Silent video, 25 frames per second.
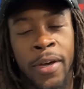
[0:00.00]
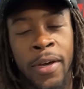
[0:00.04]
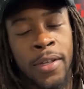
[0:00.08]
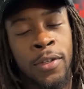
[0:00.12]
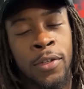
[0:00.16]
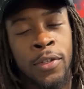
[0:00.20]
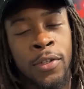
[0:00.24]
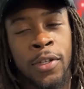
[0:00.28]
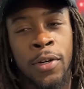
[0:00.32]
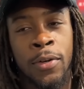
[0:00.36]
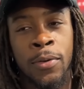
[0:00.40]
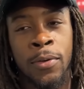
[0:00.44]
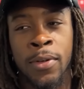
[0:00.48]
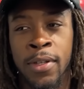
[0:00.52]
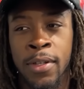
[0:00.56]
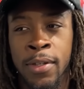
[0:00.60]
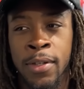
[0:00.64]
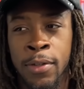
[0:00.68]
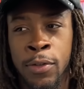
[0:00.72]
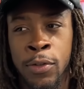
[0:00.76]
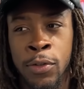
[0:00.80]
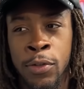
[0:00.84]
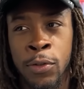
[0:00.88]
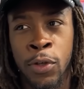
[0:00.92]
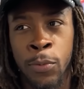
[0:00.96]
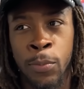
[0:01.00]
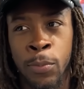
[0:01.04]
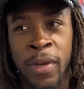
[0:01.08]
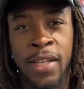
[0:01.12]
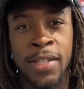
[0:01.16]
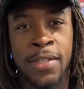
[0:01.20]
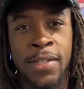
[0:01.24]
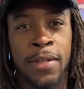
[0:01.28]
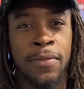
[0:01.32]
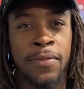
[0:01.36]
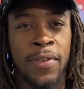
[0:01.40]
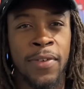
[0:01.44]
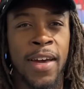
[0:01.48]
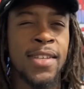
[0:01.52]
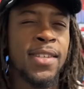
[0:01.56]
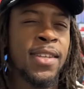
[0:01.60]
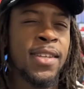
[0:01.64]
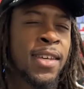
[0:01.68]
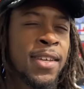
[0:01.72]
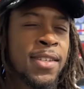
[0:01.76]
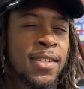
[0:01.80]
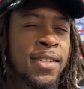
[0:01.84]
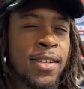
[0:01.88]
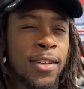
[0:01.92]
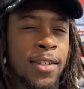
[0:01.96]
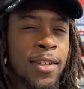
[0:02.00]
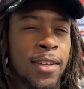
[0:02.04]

But, you know, you can make tough fights easy.